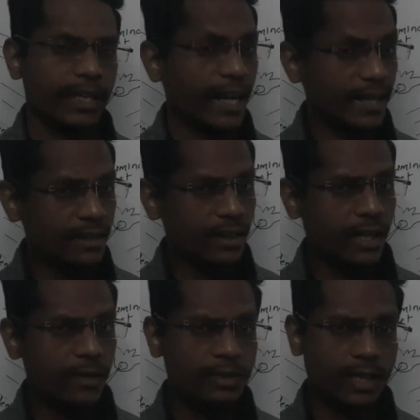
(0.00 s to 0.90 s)
As the
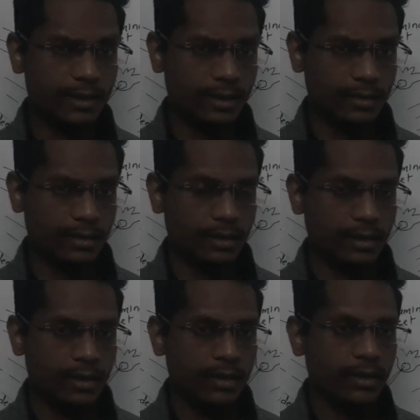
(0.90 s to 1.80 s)
name suggests,
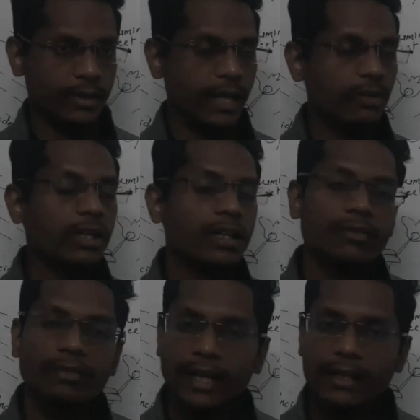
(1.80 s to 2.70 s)
regular
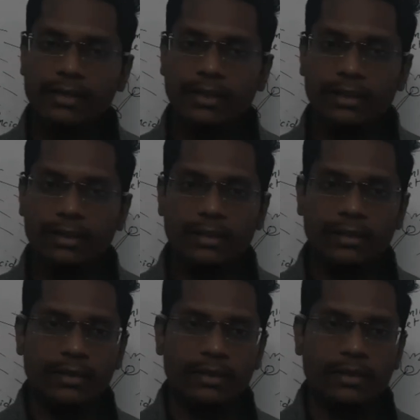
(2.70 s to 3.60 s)
reflection
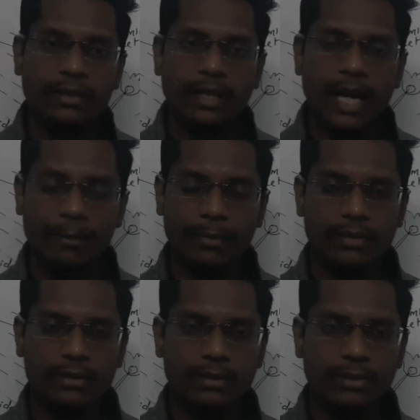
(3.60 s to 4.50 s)

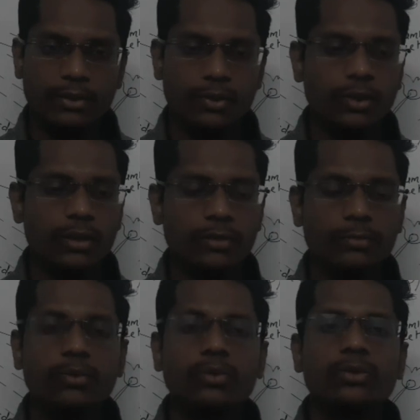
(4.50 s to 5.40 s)
happens to the
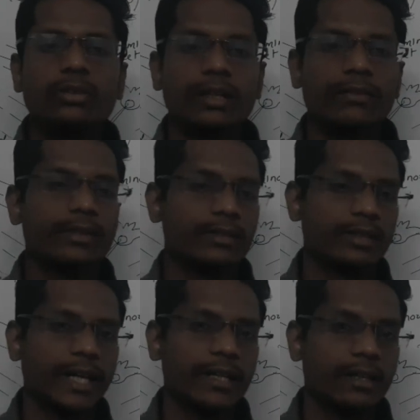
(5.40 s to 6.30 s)
smooth surface
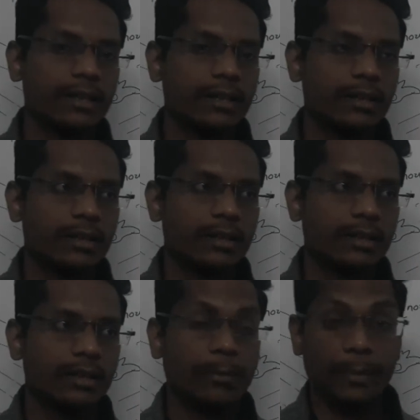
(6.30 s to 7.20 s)
like
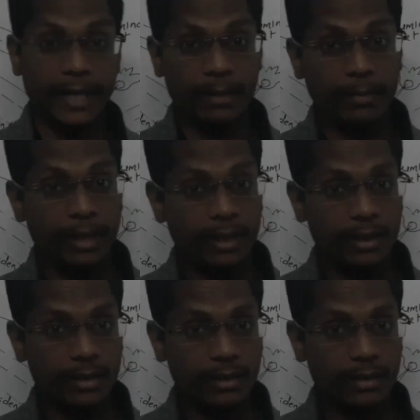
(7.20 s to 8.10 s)
a plane mirror,
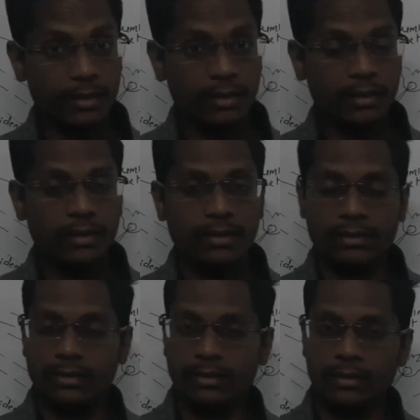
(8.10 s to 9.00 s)

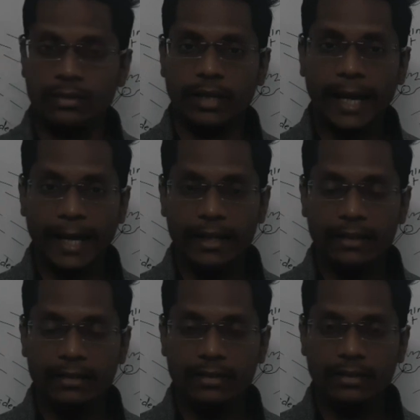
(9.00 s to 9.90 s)
and
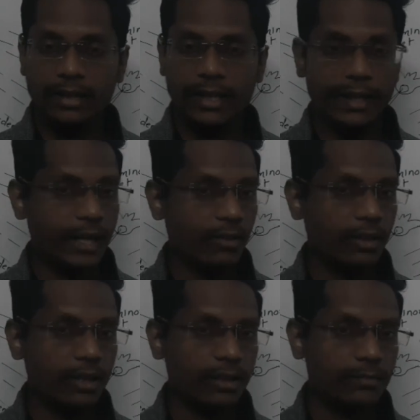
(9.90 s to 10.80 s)

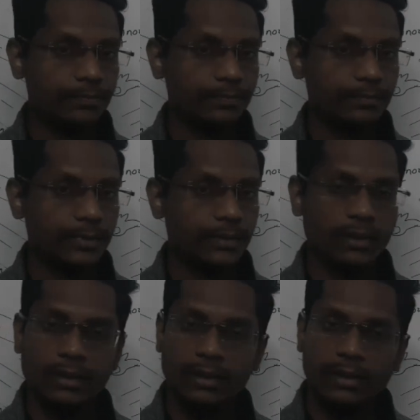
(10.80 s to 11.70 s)
irregular
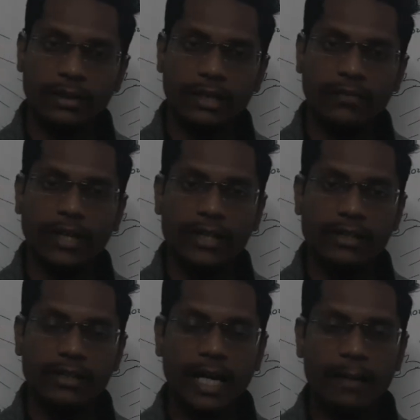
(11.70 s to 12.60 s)

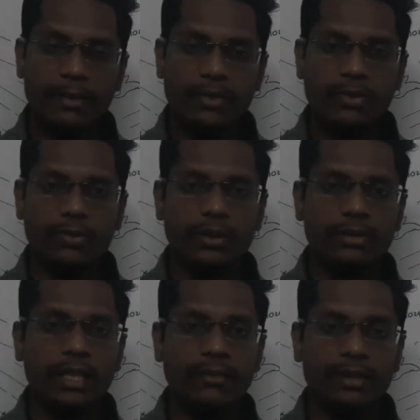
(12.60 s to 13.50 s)
reflection happens to the
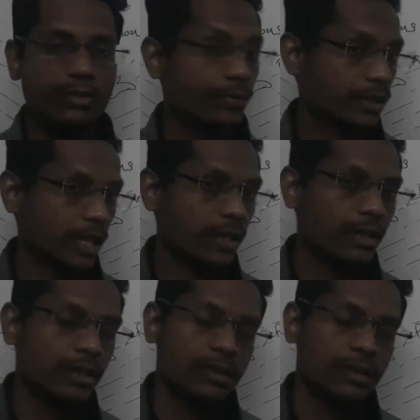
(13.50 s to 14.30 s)
surface which are